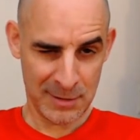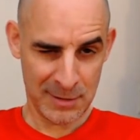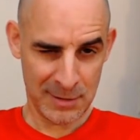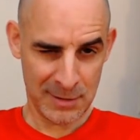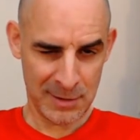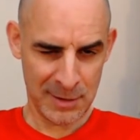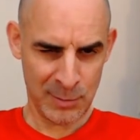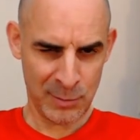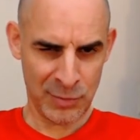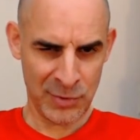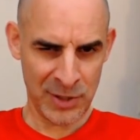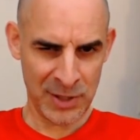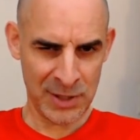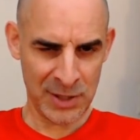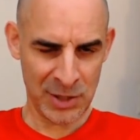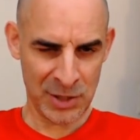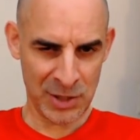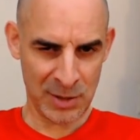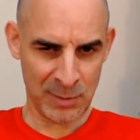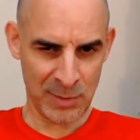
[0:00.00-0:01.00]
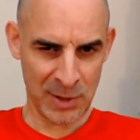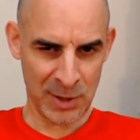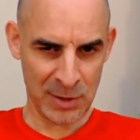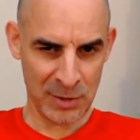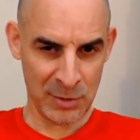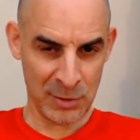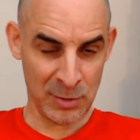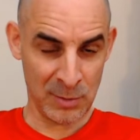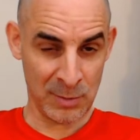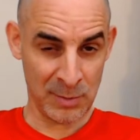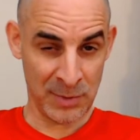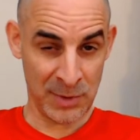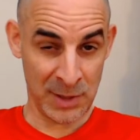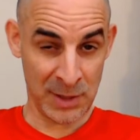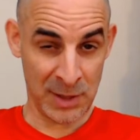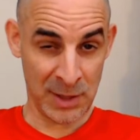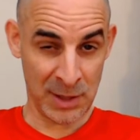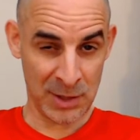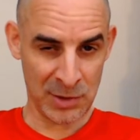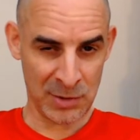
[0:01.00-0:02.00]
The British among you, the
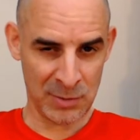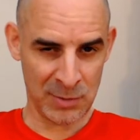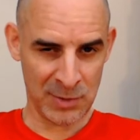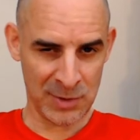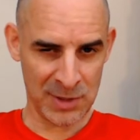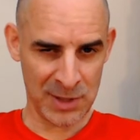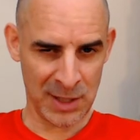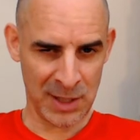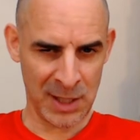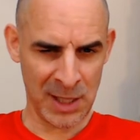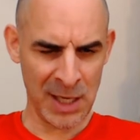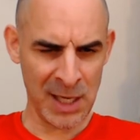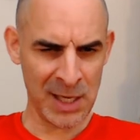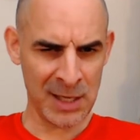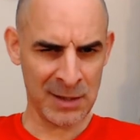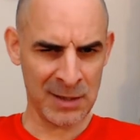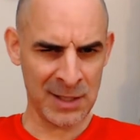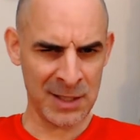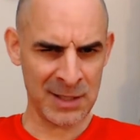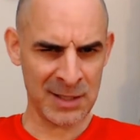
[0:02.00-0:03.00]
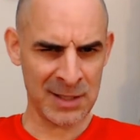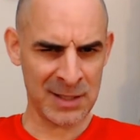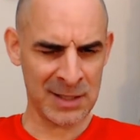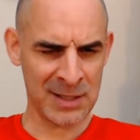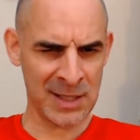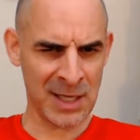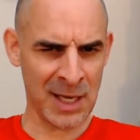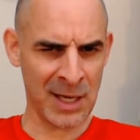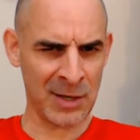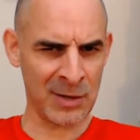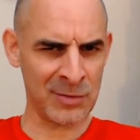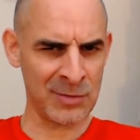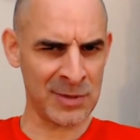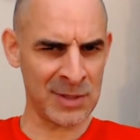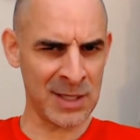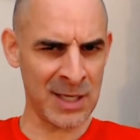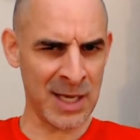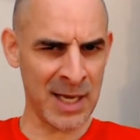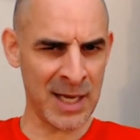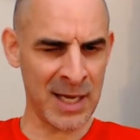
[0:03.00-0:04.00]
Dutch, will say, hey, this sounds
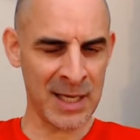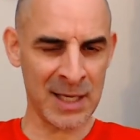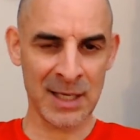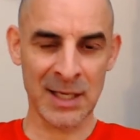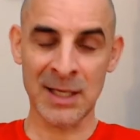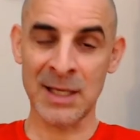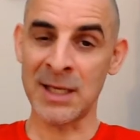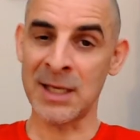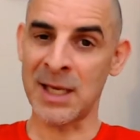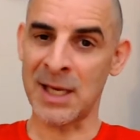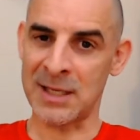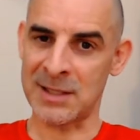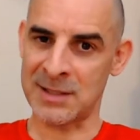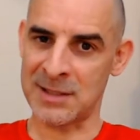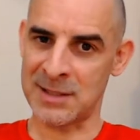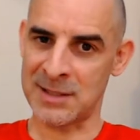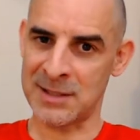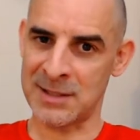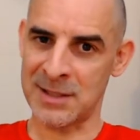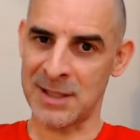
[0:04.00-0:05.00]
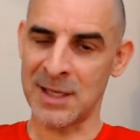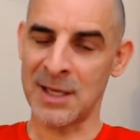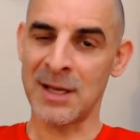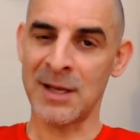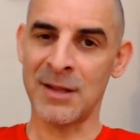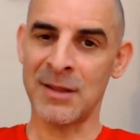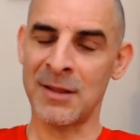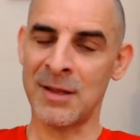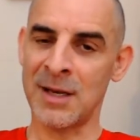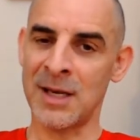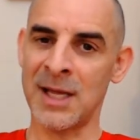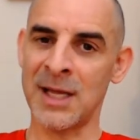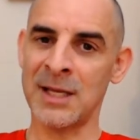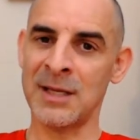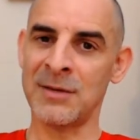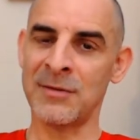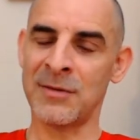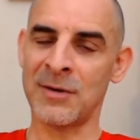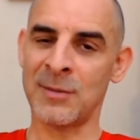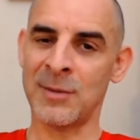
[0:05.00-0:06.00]
like, yes, the
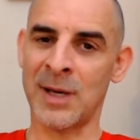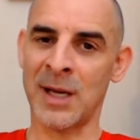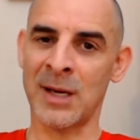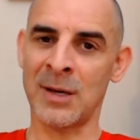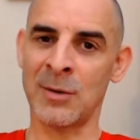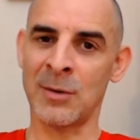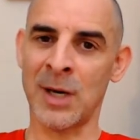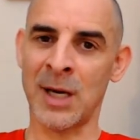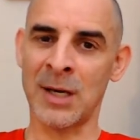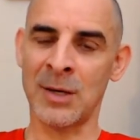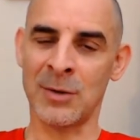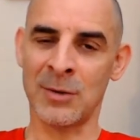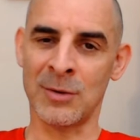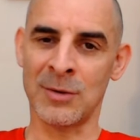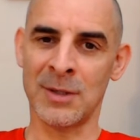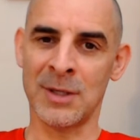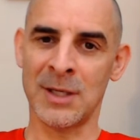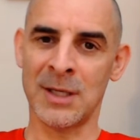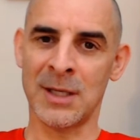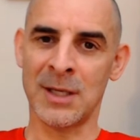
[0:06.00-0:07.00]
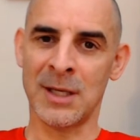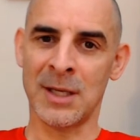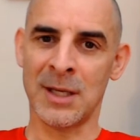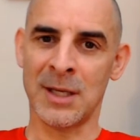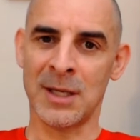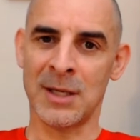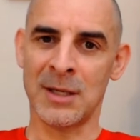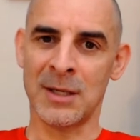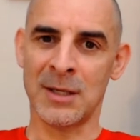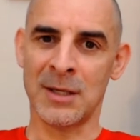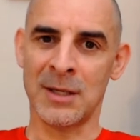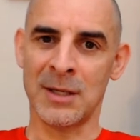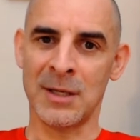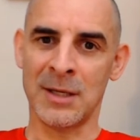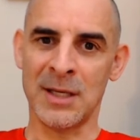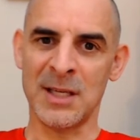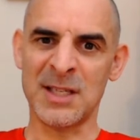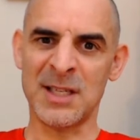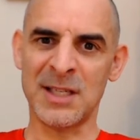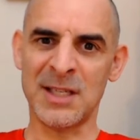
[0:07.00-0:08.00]
lady from Allo Allo.
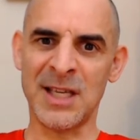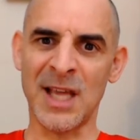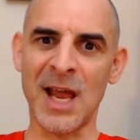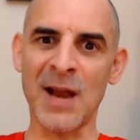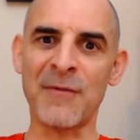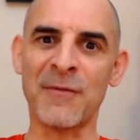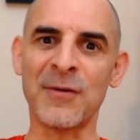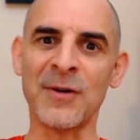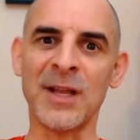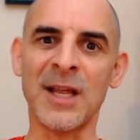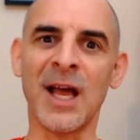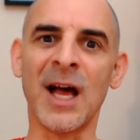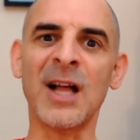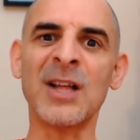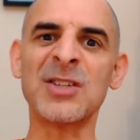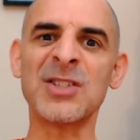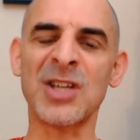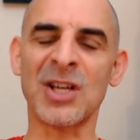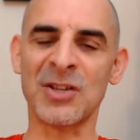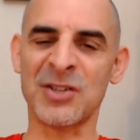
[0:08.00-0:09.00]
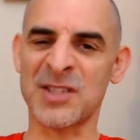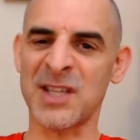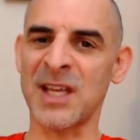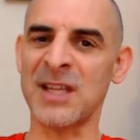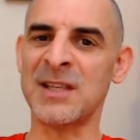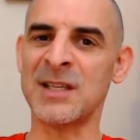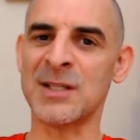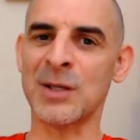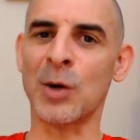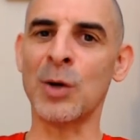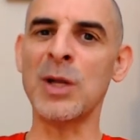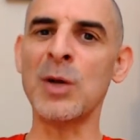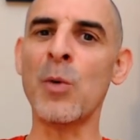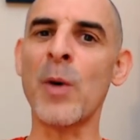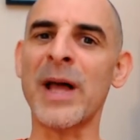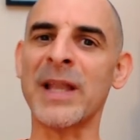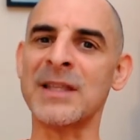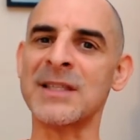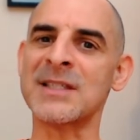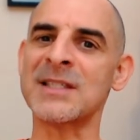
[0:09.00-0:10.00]
Listen carefully, I shall say this only
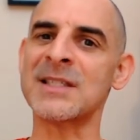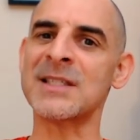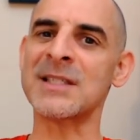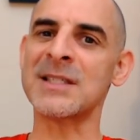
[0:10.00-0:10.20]
once.